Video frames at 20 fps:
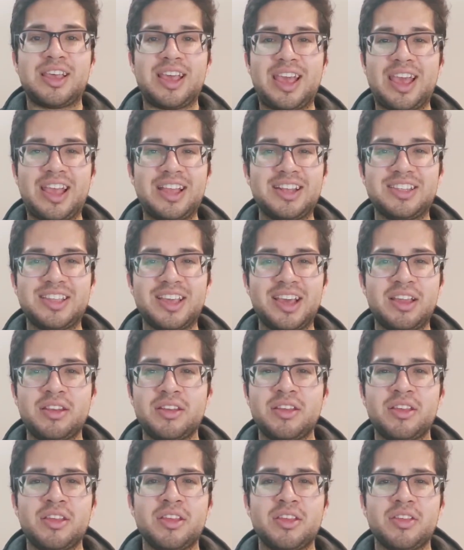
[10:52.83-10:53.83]
And yet,
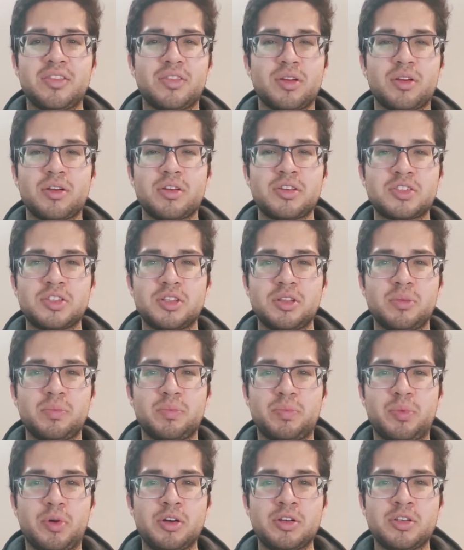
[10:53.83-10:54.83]
there are still
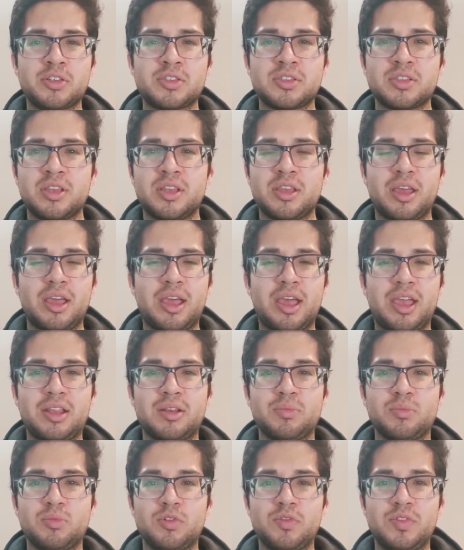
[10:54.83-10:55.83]
books
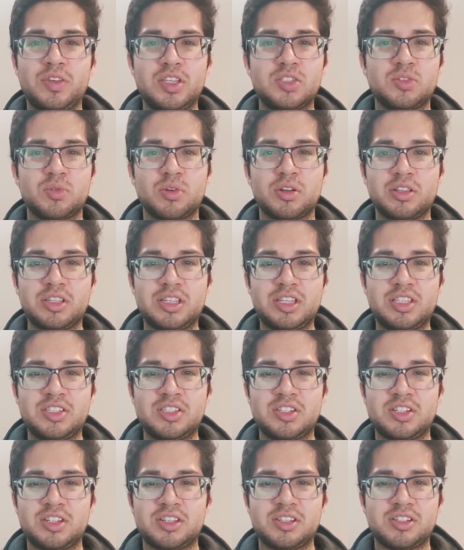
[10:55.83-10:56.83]
and movies
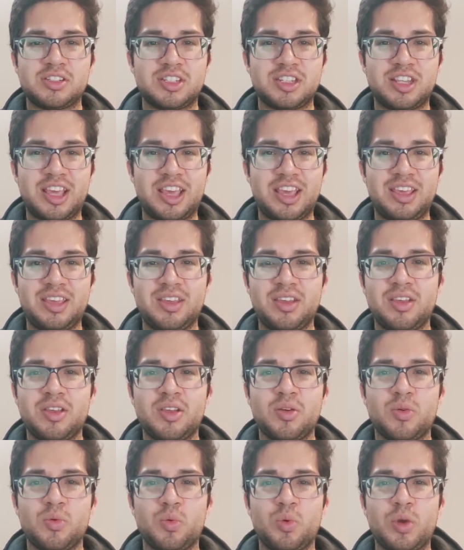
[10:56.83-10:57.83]
released today
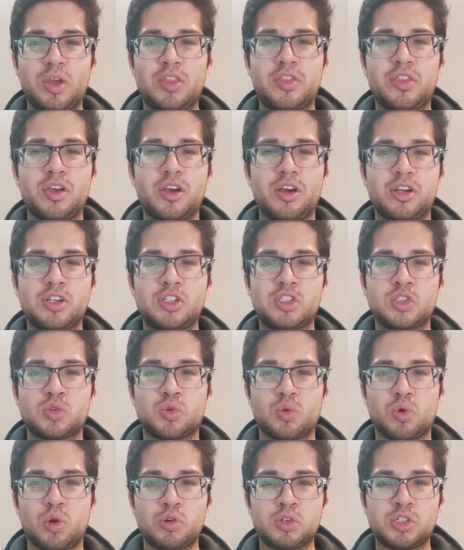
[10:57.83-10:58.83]
with
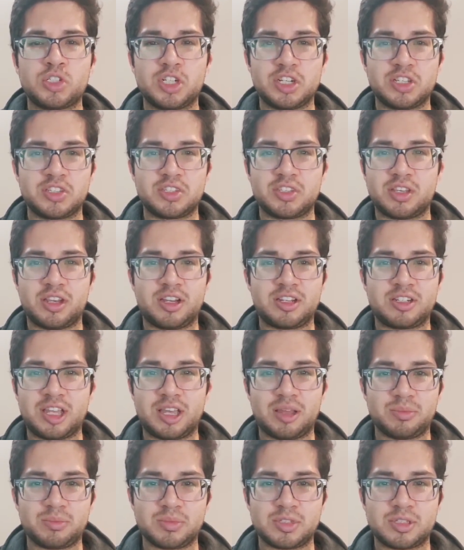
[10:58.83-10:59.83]
atrocious
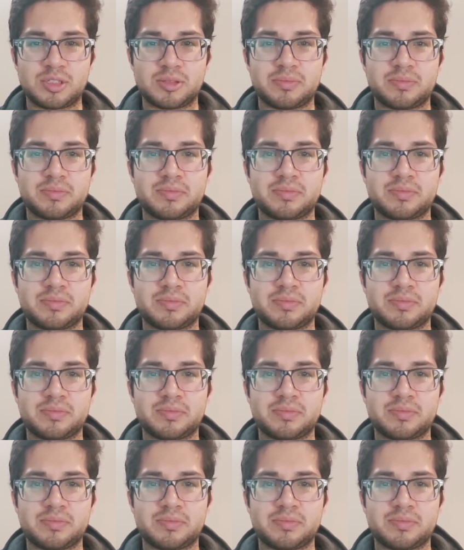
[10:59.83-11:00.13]
attempts.